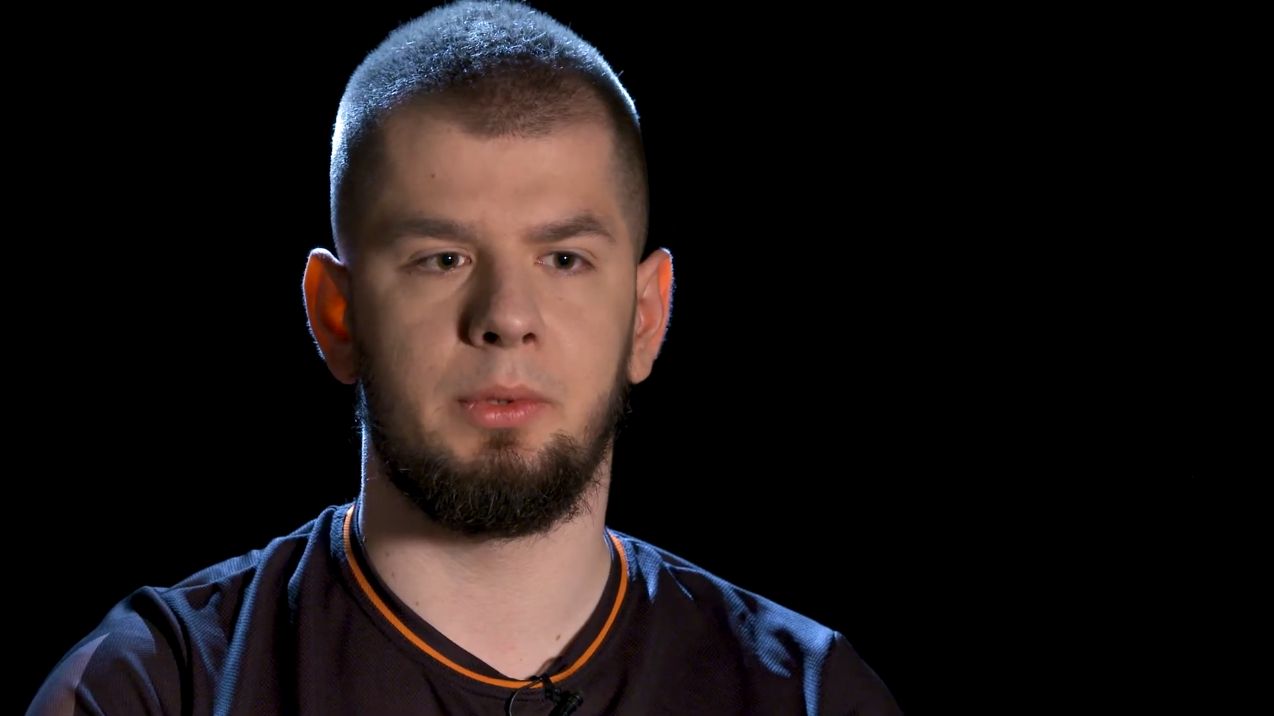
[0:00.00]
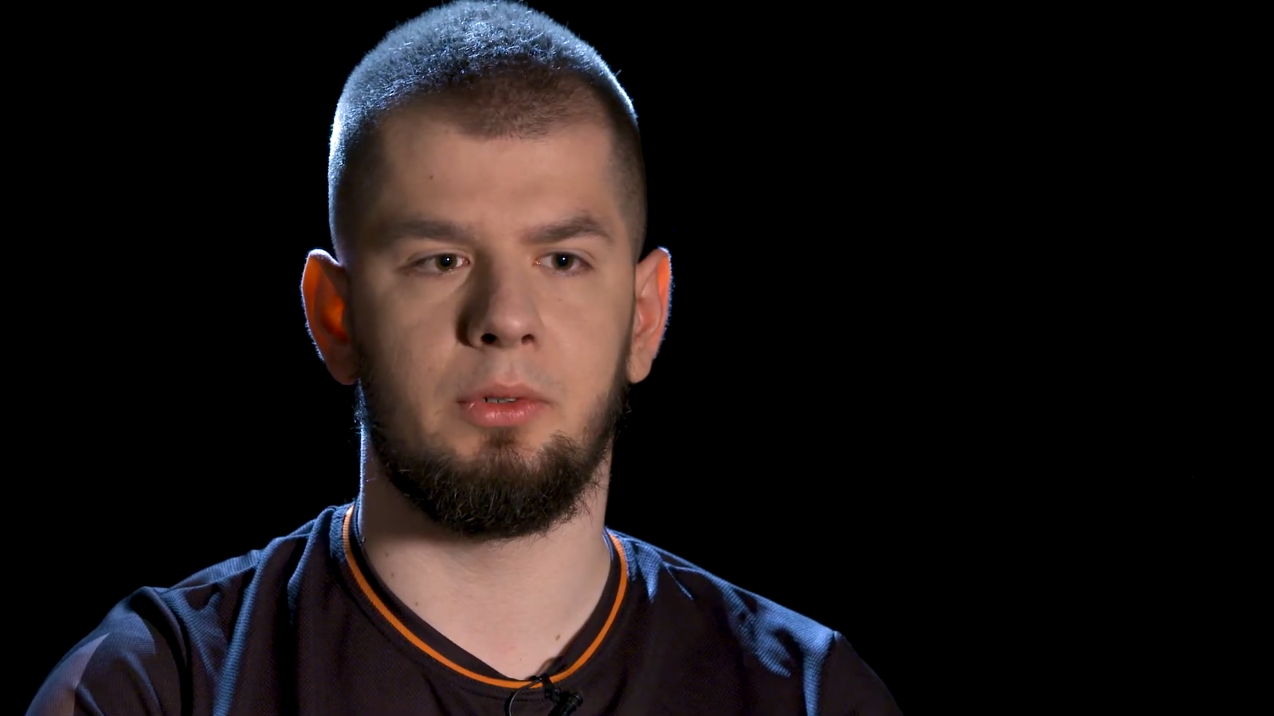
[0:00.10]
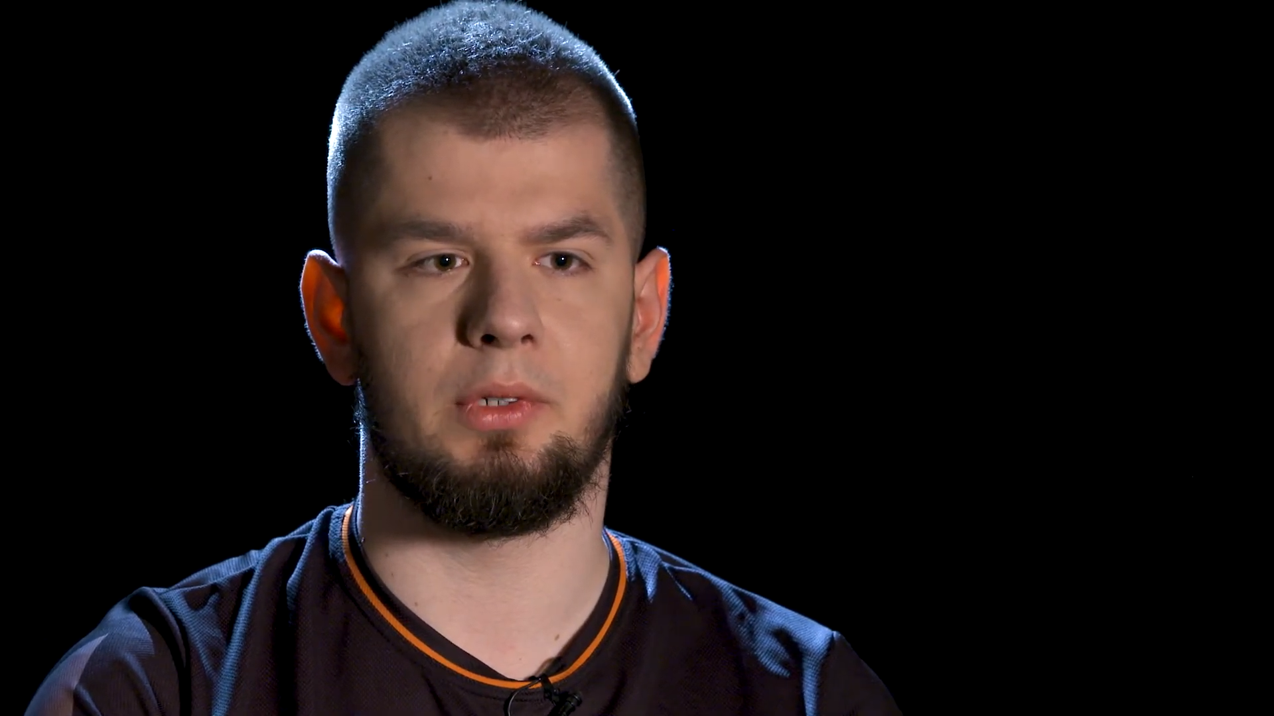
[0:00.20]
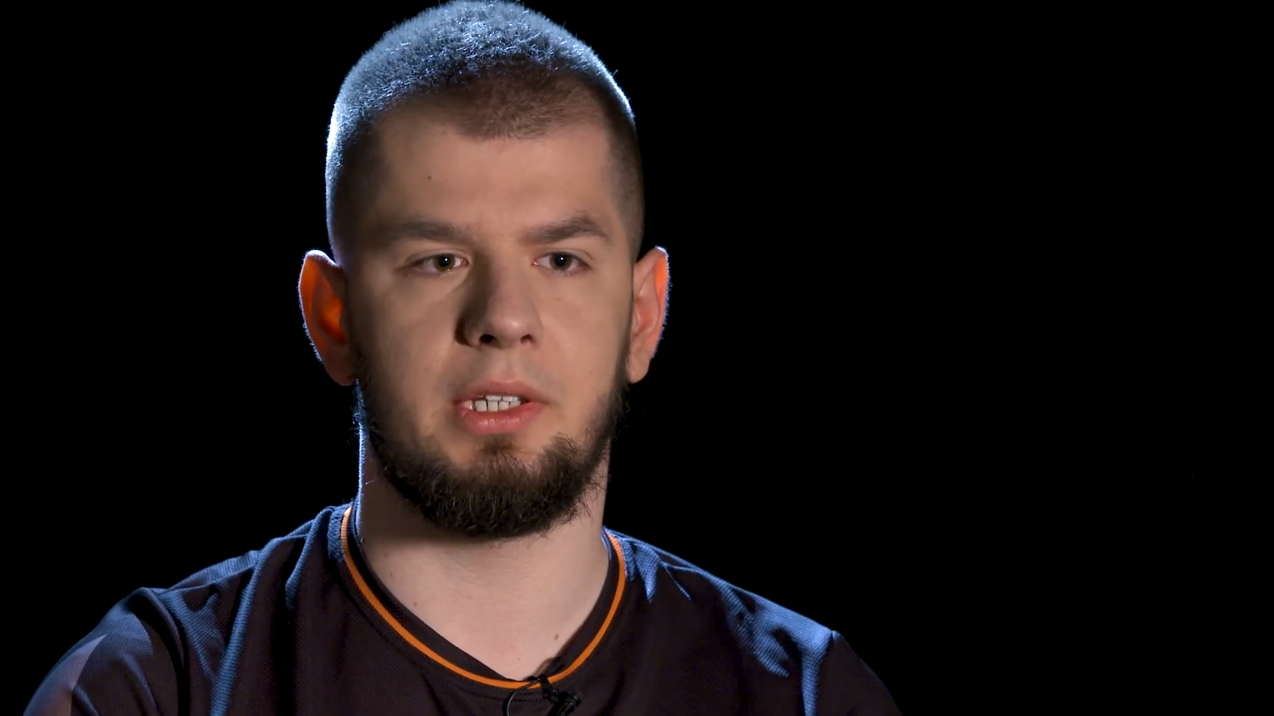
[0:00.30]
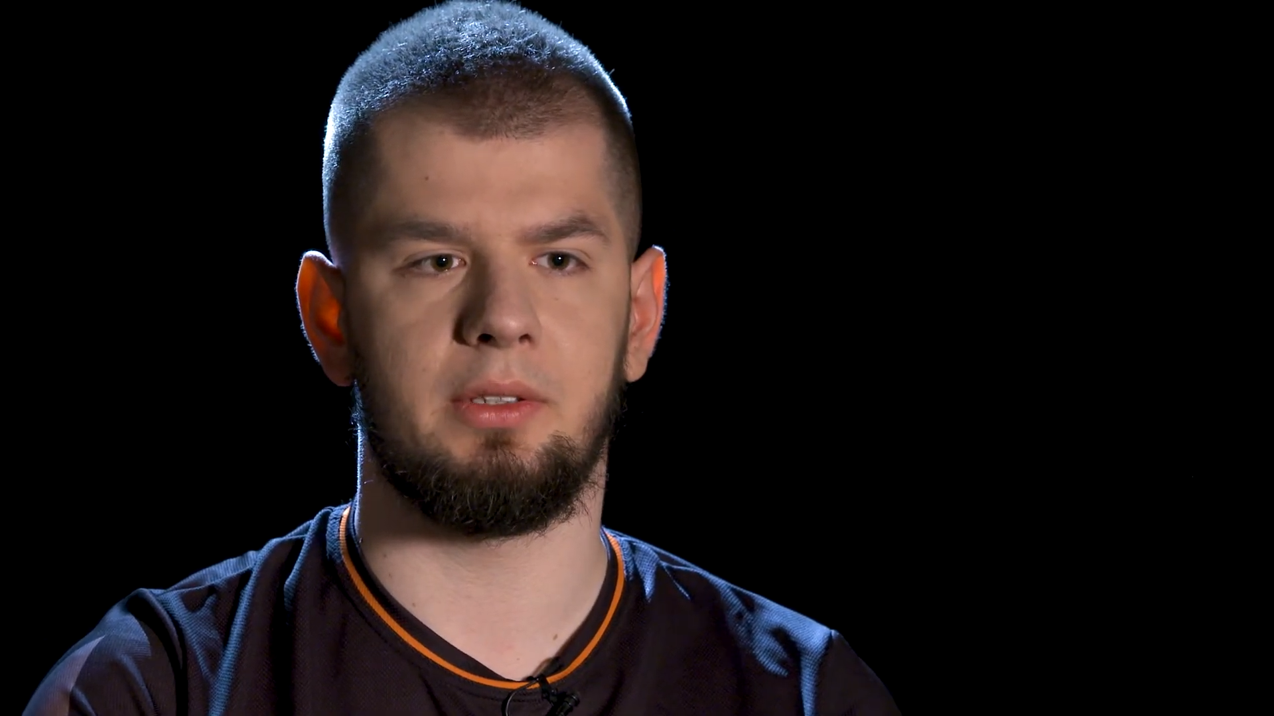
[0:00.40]
be
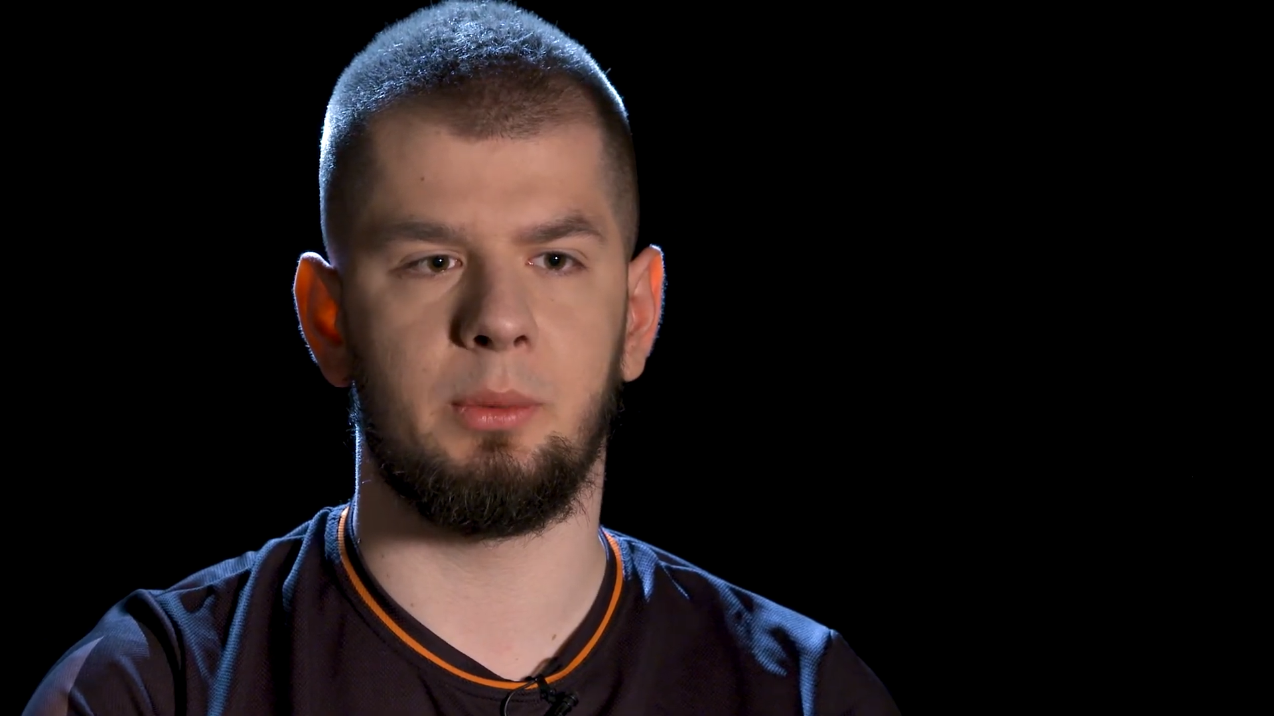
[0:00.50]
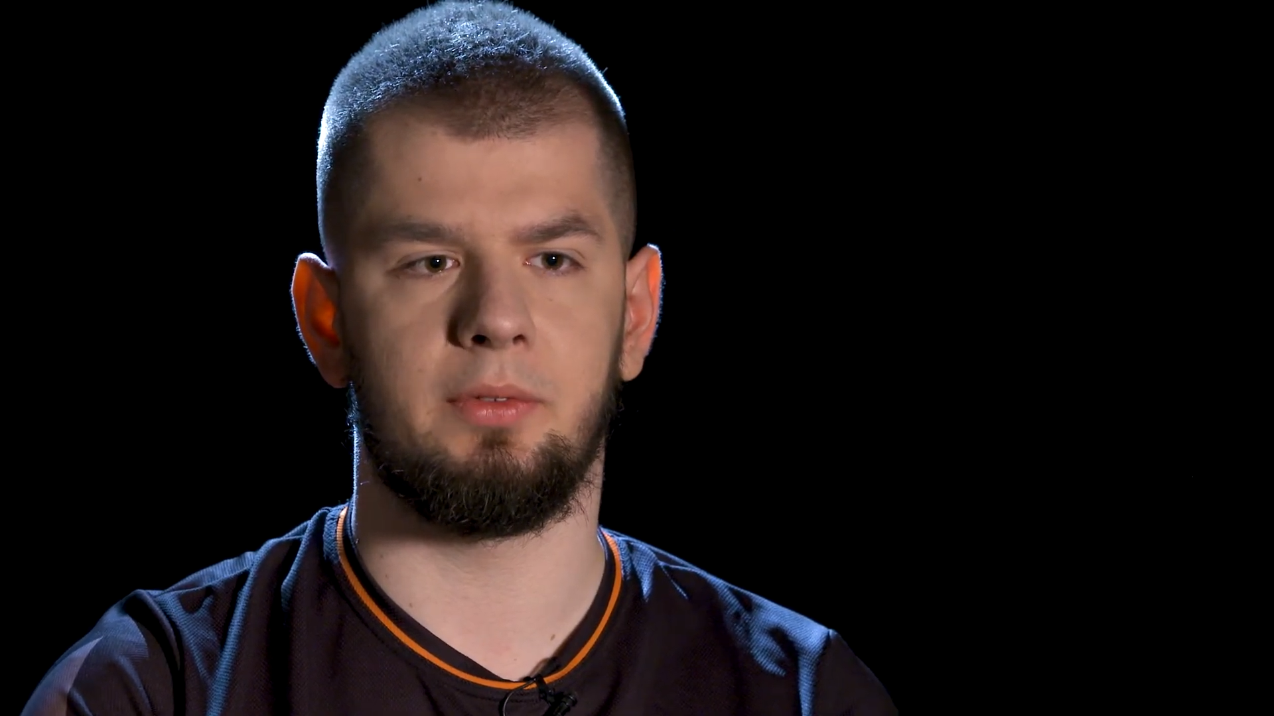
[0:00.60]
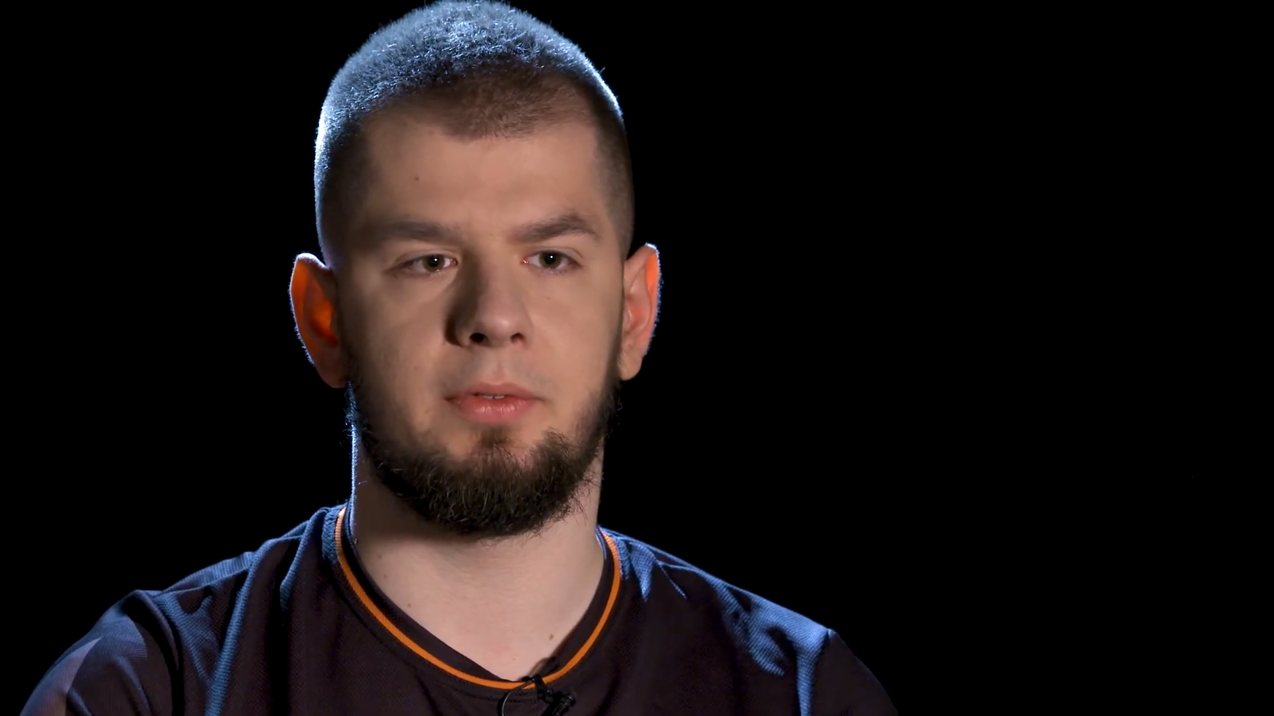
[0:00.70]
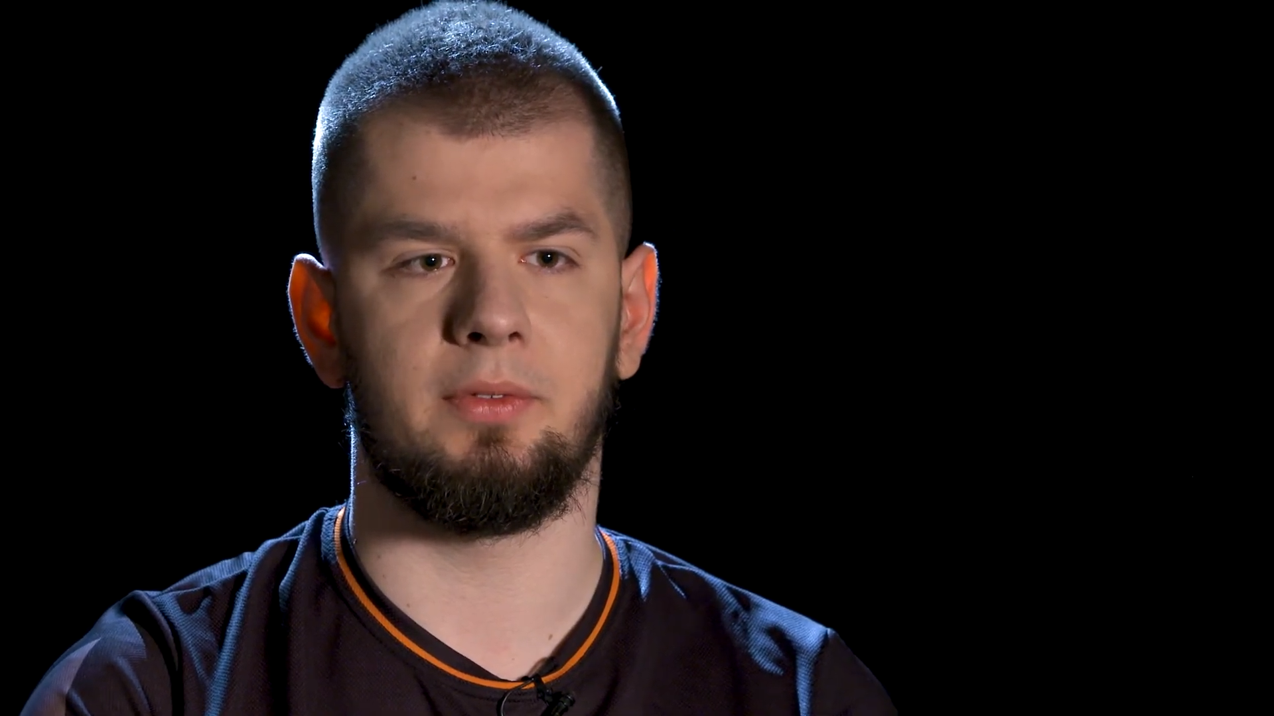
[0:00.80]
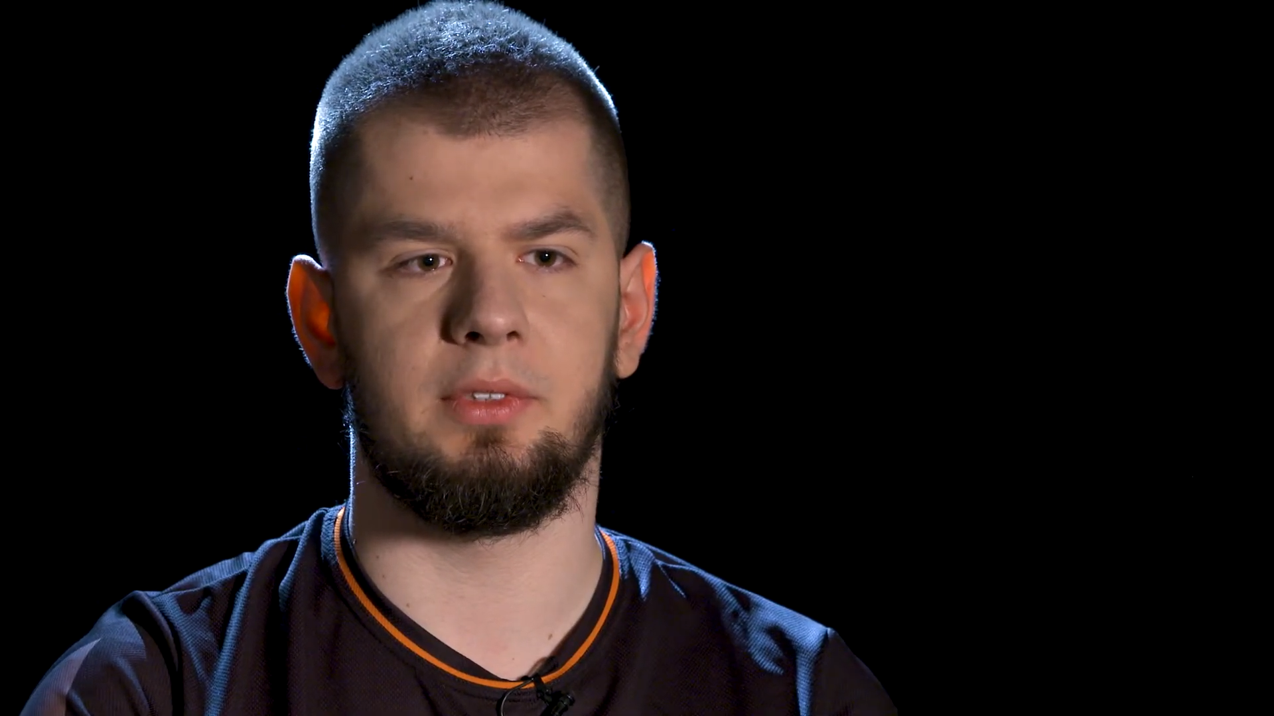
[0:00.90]
ready with